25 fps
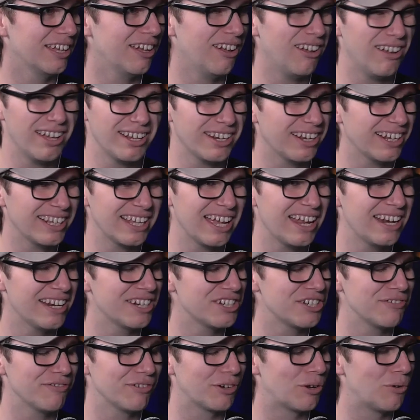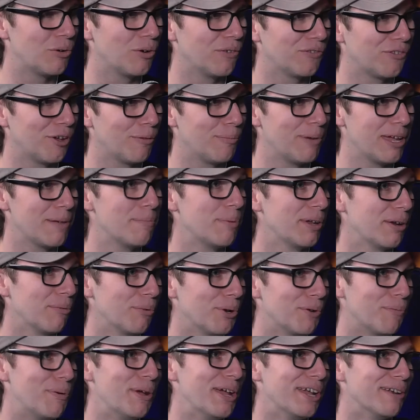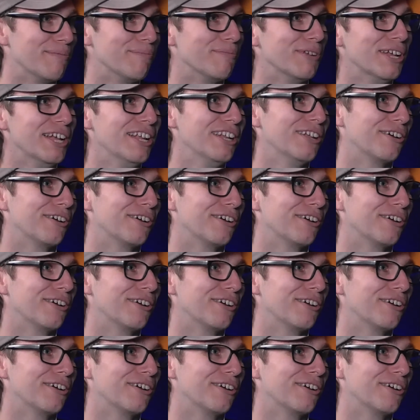I can't actually recall off the top of my head, but it would have been,